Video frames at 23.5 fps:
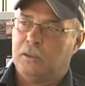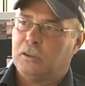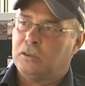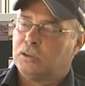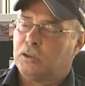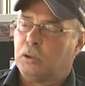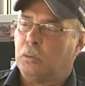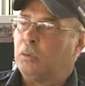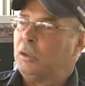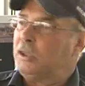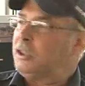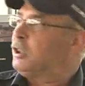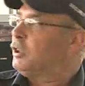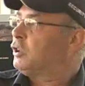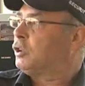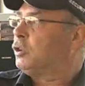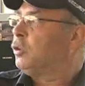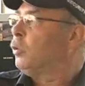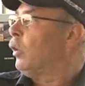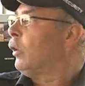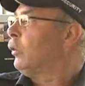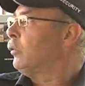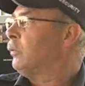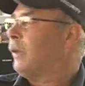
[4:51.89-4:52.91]
So we just
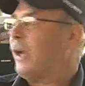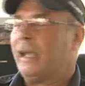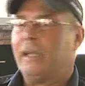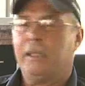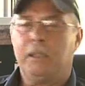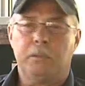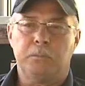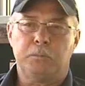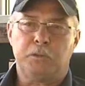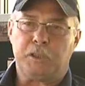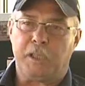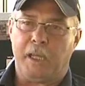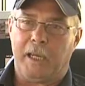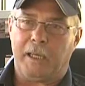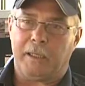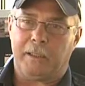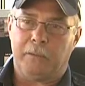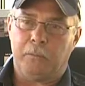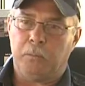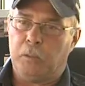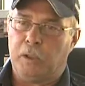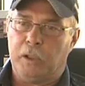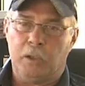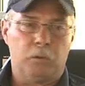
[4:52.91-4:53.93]
do a random check.
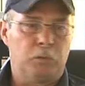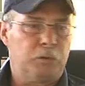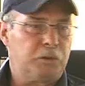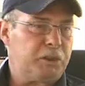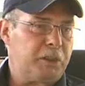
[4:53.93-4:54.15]
We don't